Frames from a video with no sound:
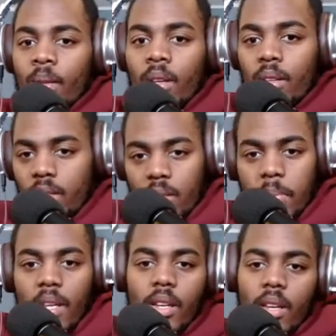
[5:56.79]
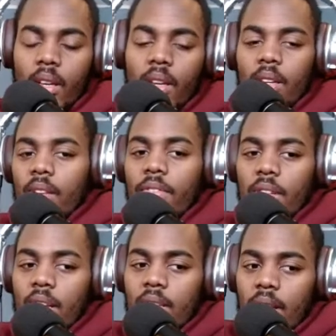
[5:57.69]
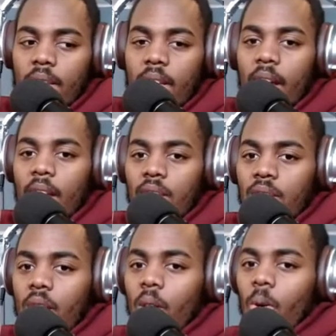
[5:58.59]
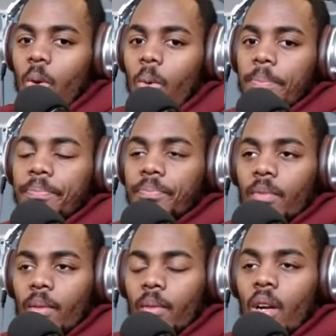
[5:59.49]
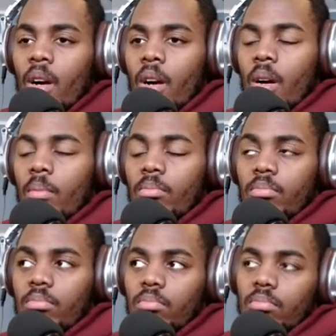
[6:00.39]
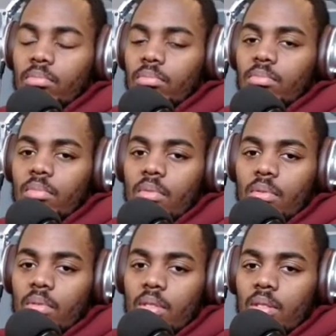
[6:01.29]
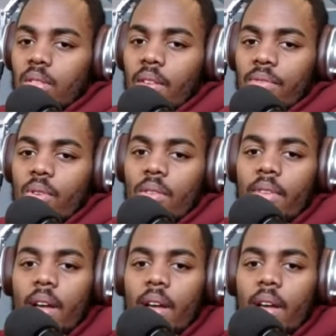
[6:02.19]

and speaking and different things like that. So um, it's like 4 or 5